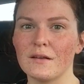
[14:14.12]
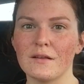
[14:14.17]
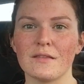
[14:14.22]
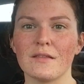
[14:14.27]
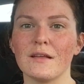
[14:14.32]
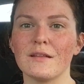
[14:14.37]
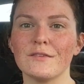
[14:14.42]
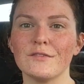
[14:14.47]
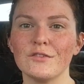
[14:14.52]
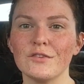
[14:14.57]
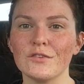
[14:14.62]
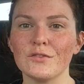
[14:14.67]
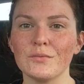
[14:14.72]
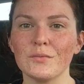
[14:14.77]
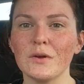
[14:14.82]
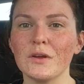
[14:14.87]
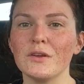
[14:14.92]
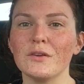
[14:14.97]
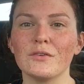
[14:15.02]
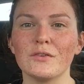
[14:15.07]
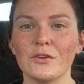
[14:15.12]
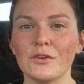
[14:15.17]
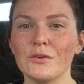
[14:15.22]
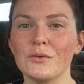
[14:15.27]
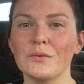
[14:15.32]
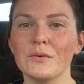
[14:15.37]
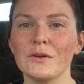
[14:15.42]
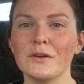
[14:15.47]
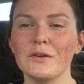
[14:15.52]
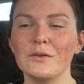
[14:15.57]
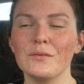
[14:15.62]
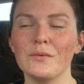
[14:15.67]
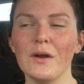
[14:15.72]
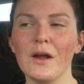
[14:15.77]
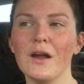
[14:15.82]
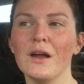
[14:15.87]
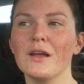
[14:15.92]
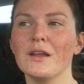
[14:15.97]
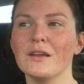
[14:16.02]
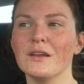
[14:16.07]
because that's just what you do when you
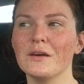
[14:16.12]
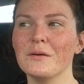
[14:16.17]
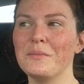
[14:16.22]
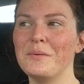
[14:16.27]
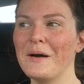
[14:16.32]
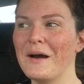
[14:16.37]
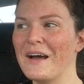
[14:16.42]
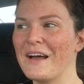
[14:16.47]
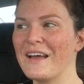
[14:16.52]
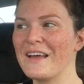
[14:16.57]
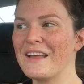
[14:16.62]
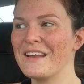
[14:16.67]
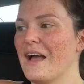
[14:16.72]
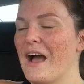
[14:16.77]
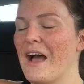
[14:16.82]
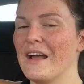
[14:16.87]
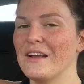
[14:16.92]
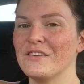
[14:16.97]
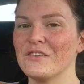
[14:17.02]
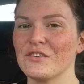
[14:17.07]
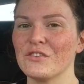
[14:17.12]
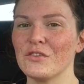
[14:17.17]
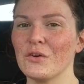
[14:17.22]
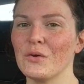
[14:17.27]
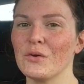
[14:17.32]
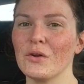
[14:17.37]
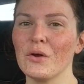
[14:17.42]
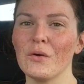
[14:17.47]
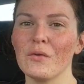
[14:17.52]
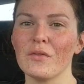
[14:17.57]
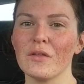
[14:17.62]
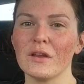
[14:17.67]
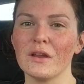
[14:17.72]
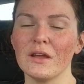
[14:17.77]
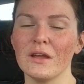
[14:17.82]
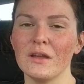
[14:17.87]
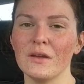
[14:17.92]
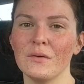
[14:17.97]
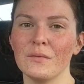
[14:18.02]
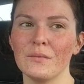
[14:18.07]
run, but I just don't know that
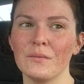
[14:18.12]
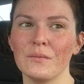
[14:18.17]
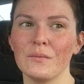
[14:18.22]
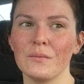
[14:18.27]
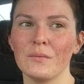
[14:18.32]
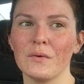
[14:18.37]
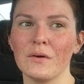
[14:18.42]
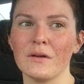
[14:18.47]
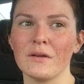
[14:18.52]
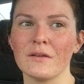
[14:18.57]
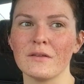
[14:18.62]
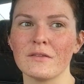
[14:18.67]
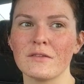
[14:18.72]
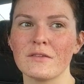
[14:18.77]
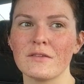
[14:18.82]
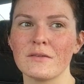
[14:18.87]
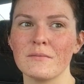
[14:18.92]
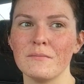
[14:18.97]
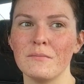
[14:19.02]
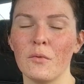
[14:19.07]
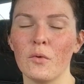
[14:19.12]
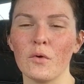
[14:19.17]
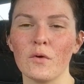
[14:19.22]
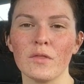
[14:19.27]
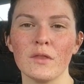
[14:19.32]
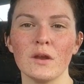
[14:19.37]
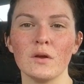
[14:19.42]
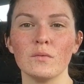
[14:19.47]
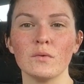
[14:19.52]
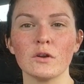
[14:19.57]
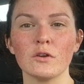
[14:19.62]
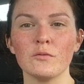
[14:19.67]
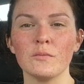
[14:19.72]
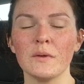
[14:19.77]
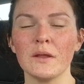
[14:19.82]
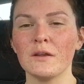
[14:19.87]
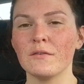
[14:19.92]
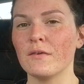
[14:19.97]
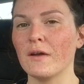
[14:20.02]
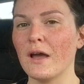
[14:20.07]
it was more than it would have
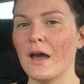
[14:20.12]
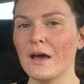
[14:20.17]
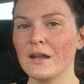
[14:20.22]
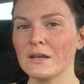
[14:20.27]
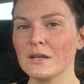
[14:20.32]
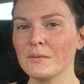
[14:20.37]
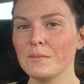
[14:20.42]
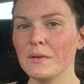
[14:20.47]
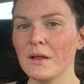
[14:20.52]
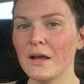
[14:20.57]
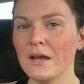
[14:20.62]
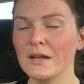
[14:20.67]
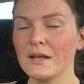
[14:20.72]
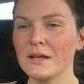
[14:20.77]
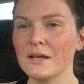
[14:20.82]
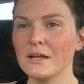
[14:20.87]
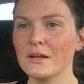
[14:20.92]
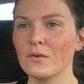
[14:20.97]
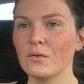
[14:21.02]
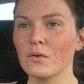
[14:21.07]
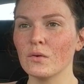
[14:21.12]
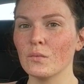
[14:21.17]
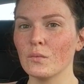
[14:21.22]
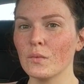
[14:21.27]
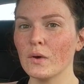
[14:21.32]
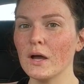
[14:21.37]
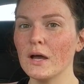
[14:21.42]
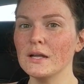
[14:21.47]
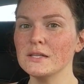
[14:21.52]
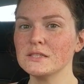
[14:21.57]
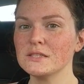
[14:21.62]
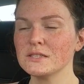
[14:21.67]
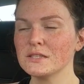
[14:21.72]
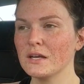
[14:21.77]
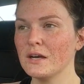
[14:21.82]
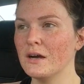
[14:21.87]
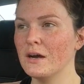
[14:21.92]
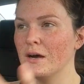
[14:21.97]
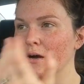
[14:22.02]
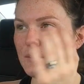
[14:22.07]
been if I hadn't applied it or what.
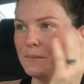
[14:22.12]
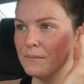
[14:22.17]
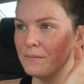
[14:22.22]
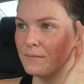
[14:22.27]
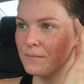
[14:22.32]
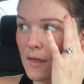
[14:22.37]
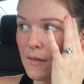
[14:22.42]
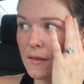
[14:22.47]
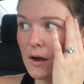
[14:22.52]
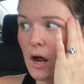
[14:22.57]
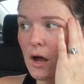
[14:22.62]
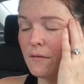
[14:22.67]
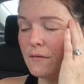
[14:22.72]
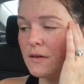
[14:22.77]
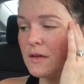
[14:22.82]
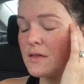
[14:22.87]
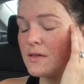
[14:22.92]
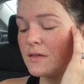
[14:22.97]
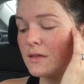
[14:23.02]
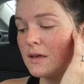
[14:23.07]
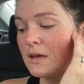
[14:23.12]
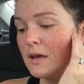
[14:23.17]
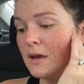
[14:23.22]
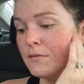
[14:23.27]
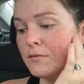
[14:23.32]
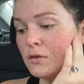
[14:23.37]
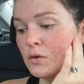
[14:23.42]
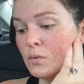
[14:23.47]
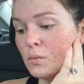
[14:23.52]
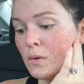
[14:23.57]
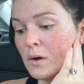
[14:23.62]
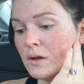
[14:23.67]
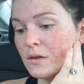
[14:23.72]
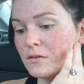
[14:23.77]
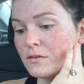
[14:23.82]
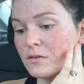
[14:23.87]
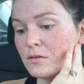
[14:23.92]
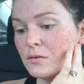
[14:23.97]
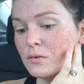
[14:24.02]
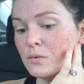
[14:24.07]
And then obviously if you want
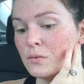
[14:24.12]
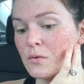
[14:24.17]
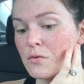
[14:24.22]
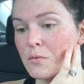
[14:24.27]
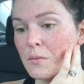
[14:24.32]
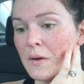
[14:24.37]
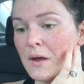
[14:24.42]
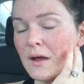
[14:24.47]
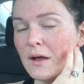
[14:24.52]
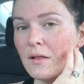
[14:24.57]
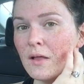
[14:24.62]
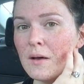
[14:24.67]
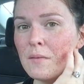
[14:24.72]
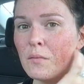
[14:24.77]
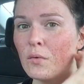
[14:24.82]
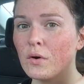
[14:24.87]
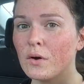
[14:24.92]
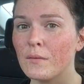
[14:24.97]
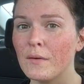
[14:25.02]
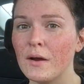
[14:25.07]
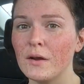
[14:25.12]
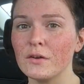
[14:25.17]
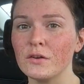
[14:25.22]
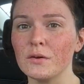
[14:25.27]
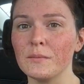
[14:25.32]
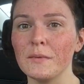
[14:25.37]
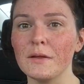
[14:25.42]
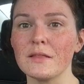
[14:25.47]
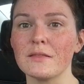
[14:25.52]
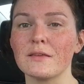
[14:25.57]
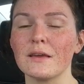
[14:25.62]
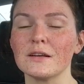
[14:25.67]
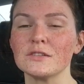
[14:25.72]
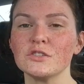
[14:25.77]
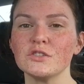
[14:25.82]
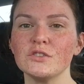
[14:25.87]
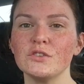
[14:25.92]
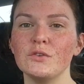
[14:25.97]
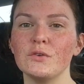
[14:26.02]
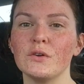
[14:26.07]
to sweat a lot more around your
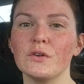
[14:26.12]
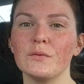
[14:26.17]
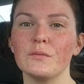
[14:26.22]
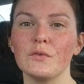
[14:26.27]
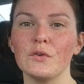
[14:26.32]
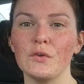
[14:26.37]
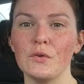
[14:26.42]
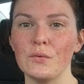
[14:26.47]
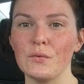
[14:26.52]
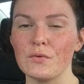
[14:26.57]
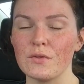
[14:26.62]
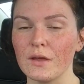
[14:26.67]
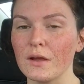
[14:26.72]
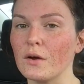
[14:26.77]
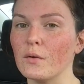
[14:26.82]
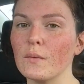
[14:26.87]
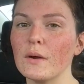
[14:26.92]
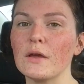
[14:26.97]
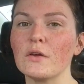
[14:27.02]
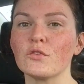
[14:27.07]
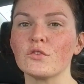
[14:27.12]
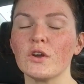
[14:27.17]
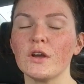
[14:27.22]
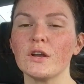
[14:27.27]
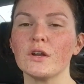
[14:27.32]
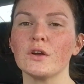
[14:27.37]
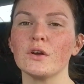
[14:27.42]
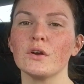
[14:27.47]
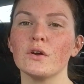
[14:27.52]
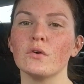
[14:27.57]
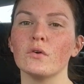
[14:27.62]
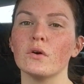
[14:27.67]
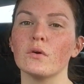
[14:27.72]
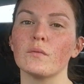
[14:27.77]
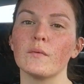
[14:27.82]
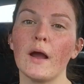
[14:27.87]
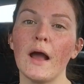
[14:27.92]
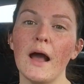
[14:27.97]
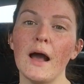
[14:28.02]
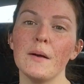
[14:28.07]
midsection, you could use like a waist trainer or a
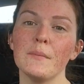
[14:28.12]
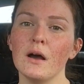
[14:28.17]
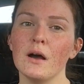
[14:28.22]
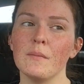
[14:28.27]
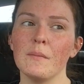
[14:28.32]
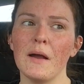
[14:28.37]
wrap.